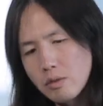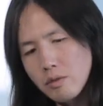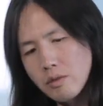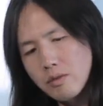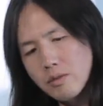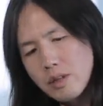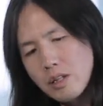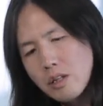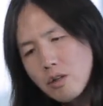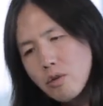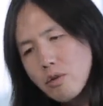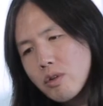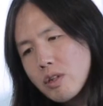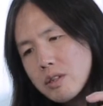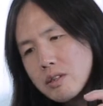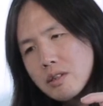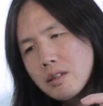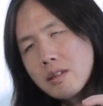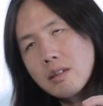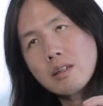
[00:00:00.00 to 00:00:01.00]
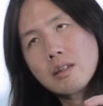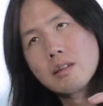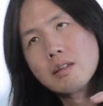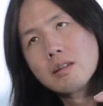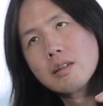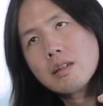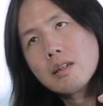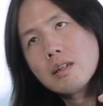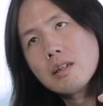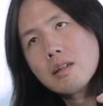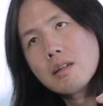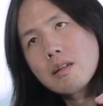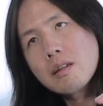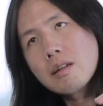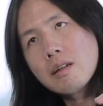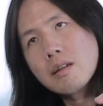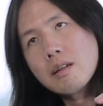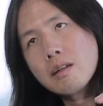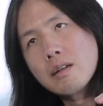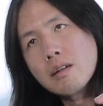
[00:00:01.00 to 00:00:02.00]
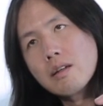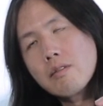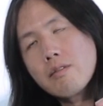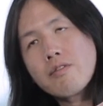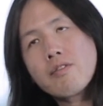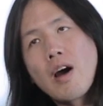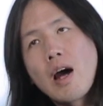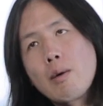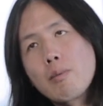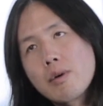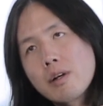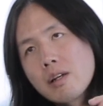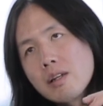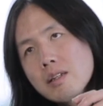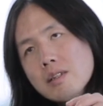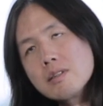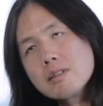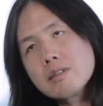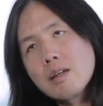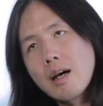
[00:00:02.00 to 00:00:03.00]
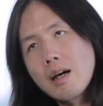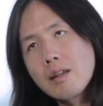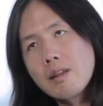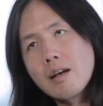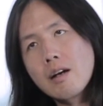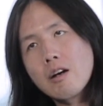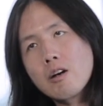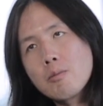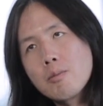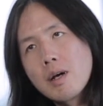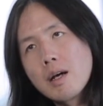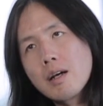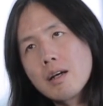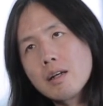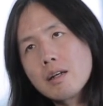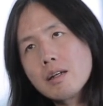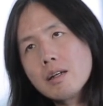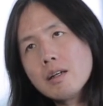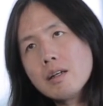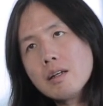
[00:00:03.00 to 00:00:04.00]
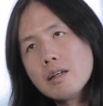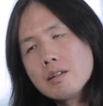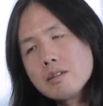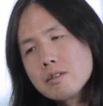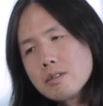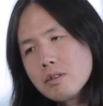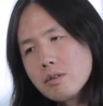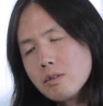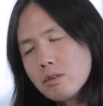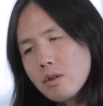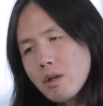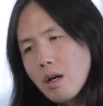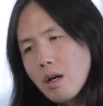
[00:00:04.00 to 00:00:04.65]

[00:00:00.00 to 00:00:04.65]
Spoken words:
of increasing the fabric inside the airbag to